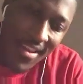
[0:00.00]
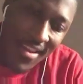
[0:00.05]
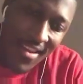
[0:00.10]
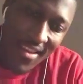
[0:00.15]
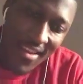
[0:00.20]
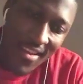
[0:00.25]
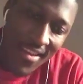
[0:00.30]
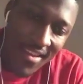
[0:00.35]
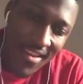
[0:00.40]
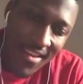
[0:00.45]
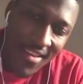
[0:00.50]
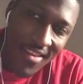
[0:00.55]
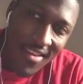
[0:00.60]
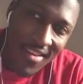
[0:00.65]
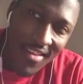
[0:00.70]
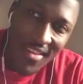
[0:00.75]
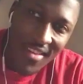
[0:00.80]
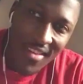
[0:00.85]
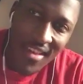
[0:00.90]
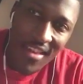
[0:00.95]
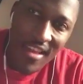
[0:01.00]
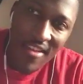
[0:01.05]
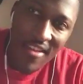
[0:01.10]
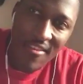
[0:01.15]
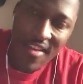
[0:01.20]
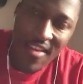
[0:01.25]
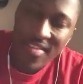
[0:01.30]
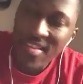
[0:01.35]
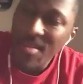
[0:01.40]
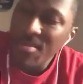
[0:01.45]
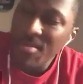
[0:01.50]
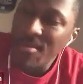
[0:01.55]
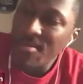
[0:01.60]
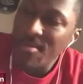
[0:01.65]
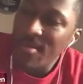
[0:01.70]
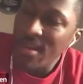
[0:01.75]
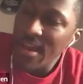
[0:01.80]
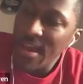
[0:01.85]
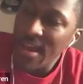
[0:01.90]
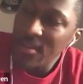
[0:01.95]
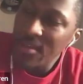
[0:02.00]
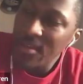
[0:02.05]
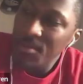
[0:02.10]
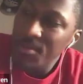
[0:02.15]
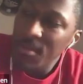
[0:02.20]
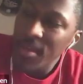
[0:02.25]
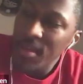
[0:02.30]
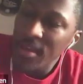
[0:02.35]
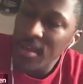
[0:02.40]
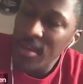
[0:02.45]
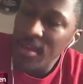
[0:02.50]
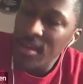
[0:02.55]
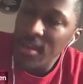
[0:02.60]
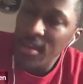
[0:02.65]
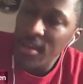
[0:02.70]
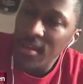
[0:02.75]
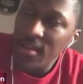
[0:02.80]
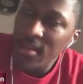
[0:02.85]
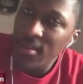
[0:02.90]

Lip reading: Because if I see people cosplay,